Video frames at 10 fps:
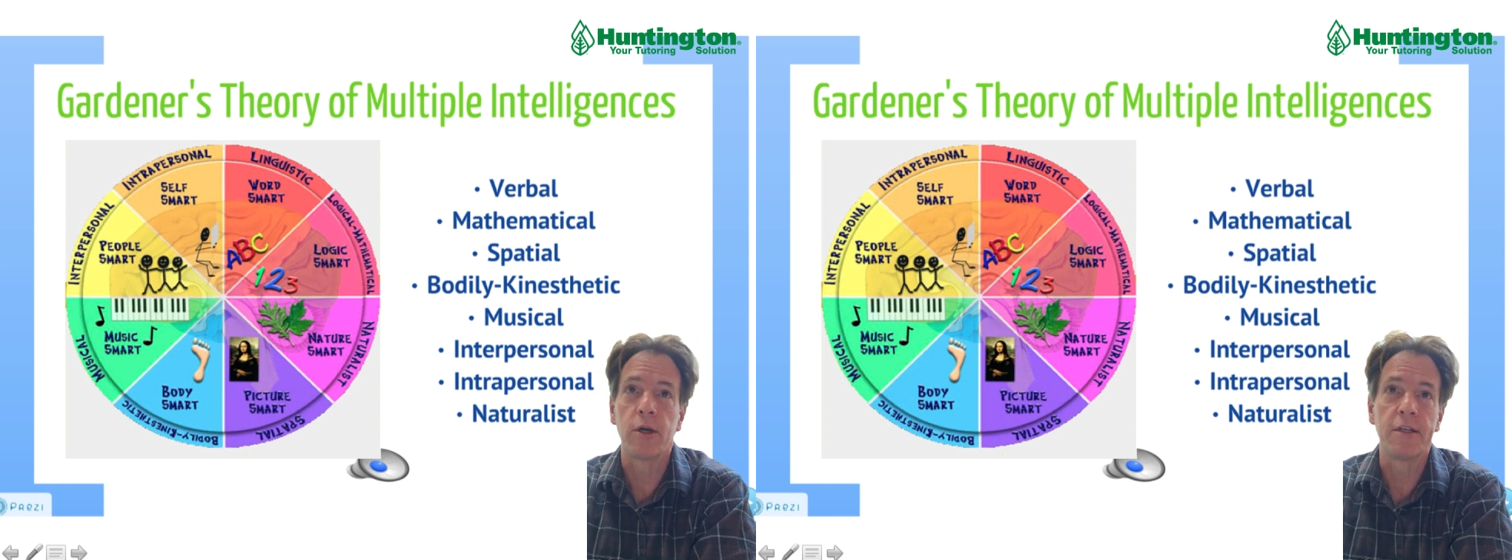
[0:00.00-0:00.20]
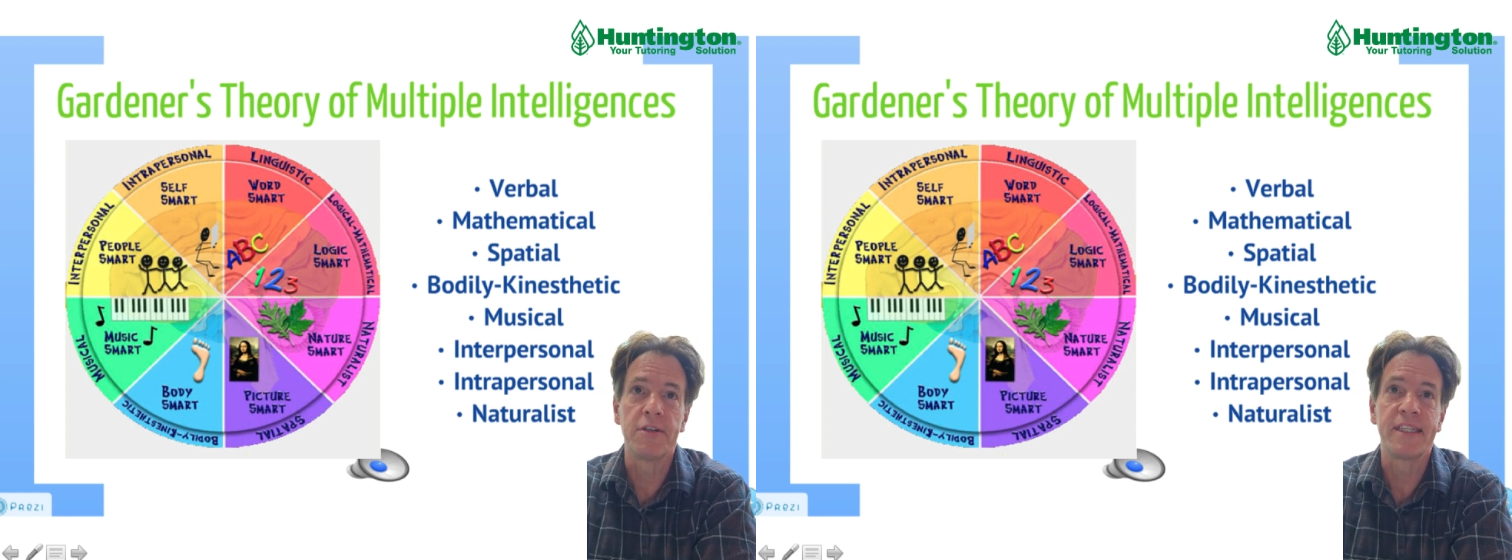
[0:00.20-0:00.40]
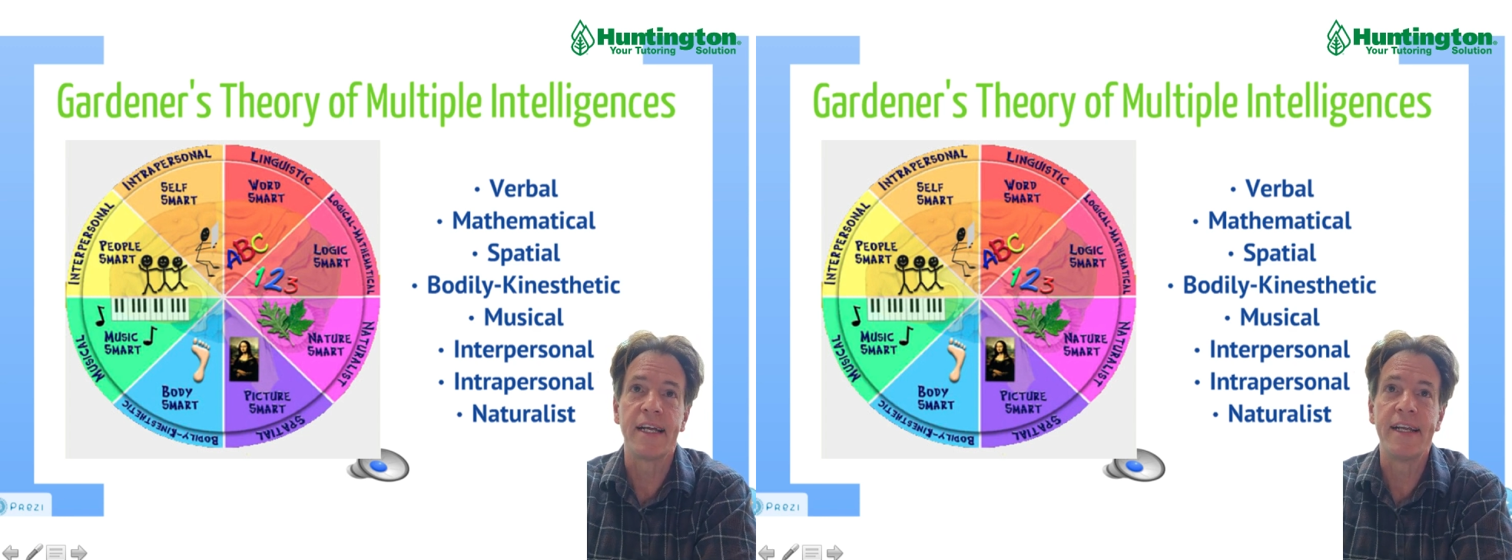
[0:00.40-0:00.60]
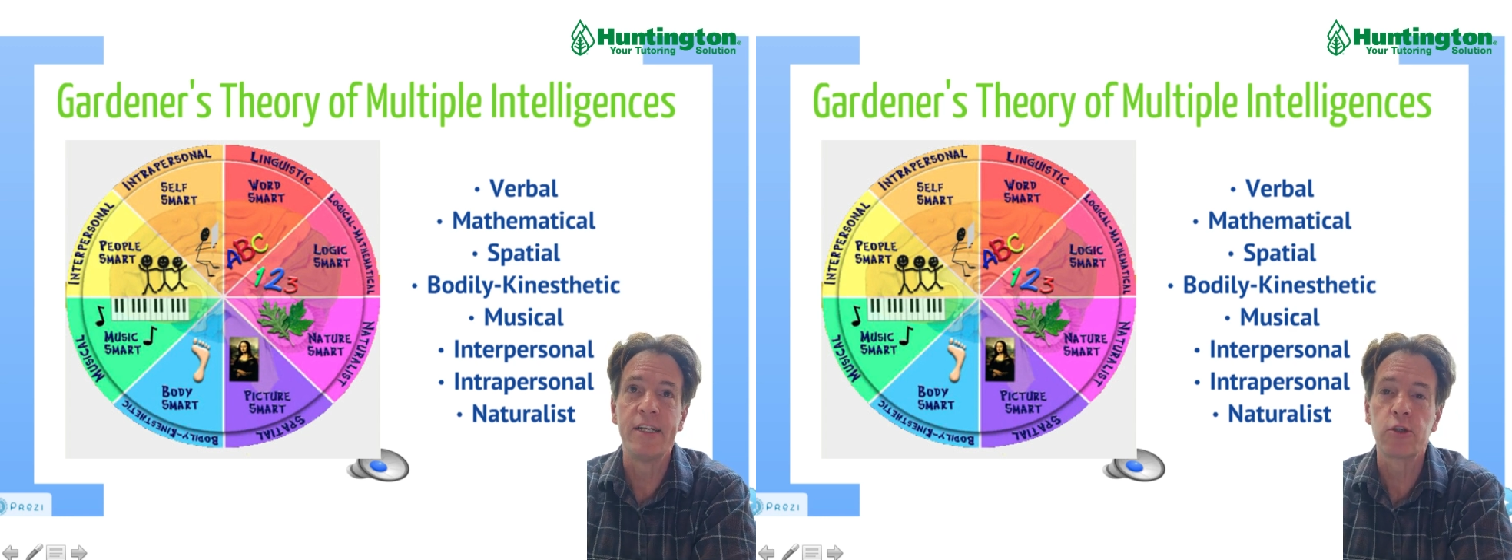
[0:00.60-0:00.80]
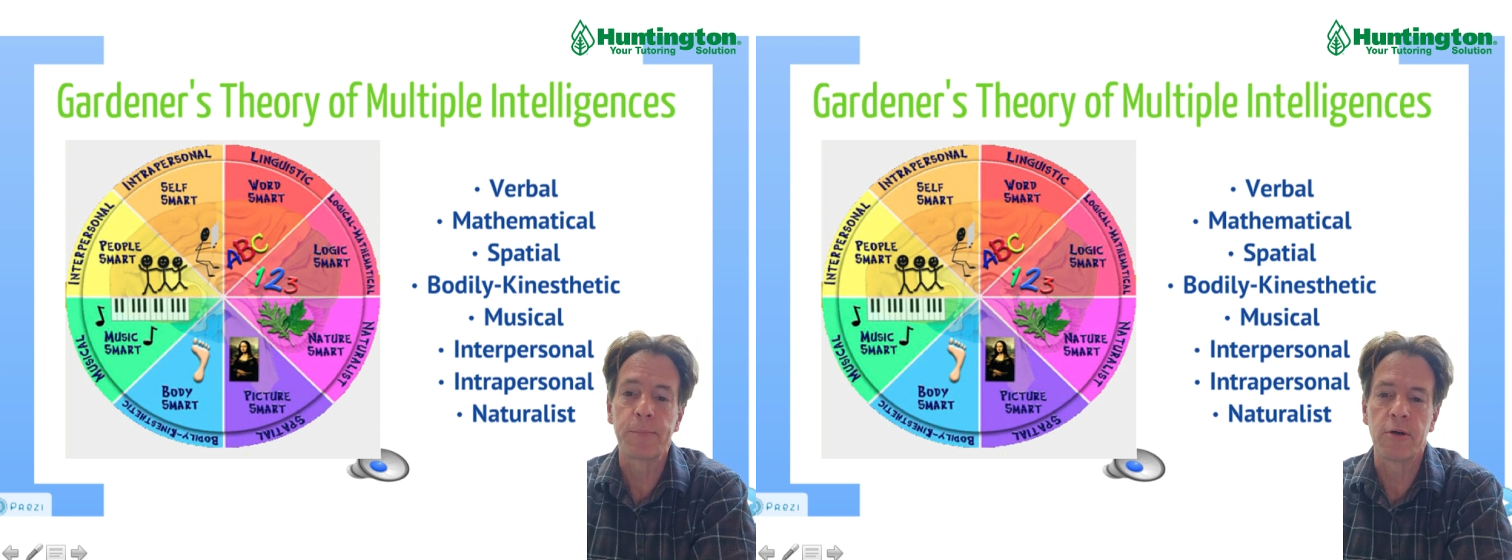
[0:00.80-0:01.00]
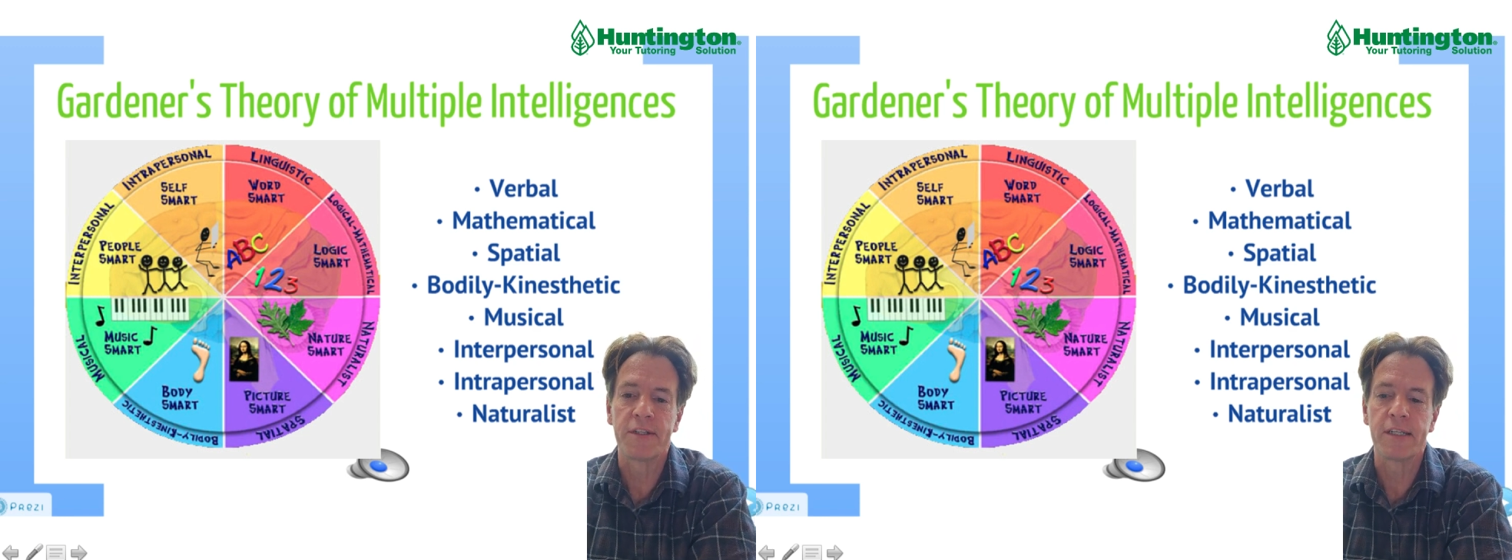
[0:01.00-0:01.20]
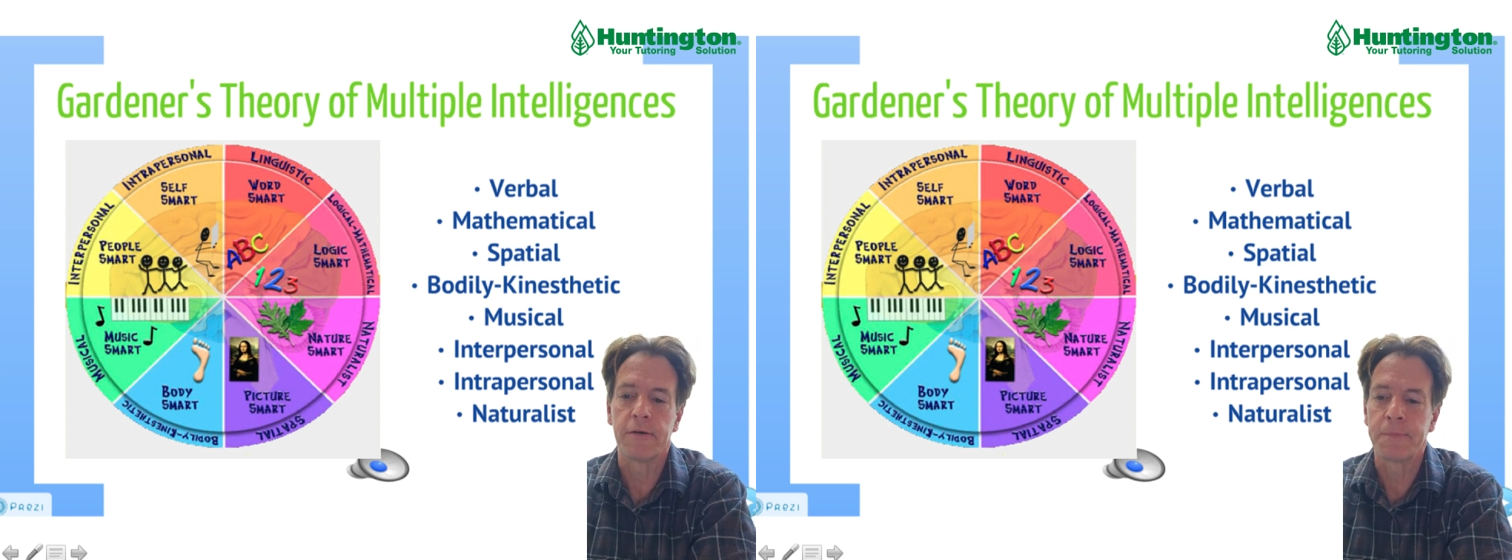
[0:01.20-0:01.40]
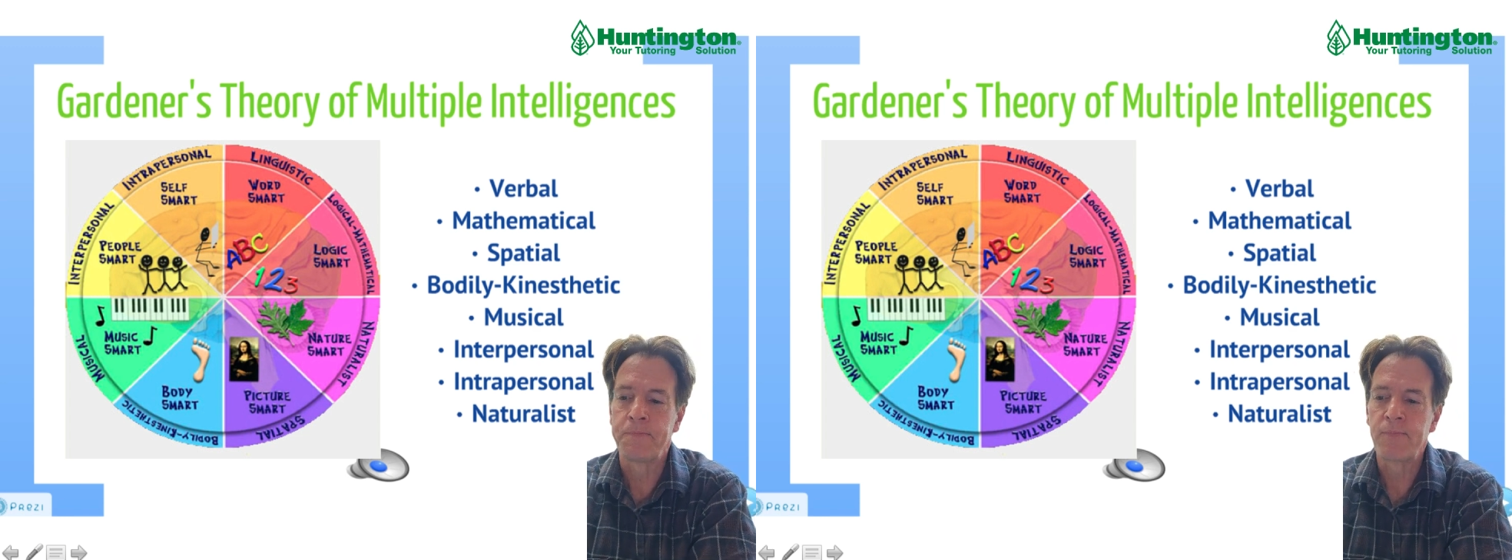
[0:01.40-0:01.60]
There's the intrapersonal.